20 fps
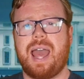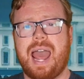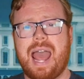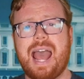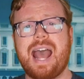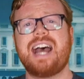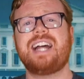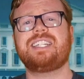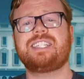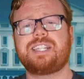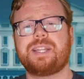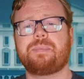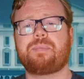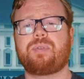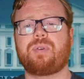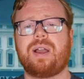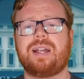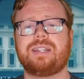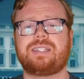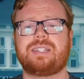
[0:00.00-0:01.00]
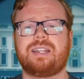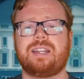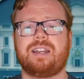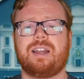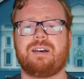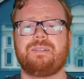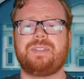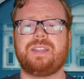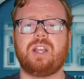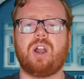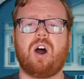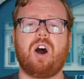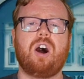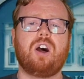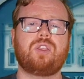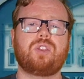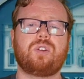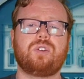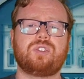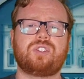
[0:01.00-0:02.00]
As the president of the
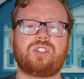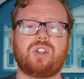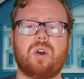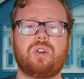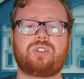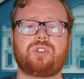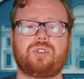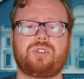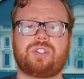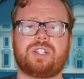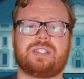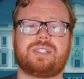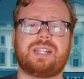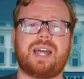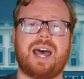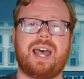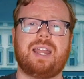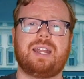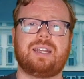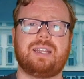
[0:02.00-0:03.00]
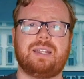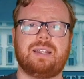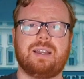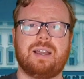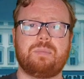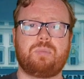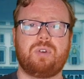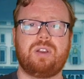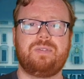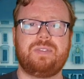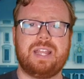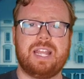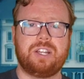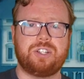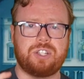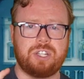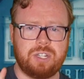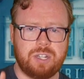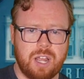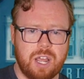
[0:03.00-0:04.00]
Author Social Society,
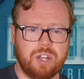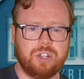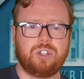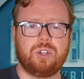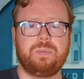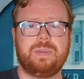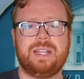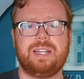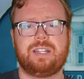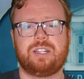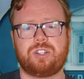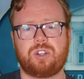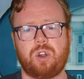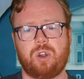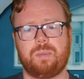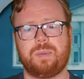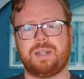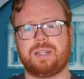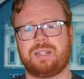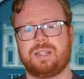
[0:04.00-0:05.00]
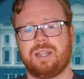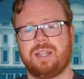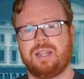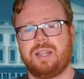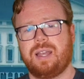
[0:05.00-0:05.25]
abbreviation to be determined,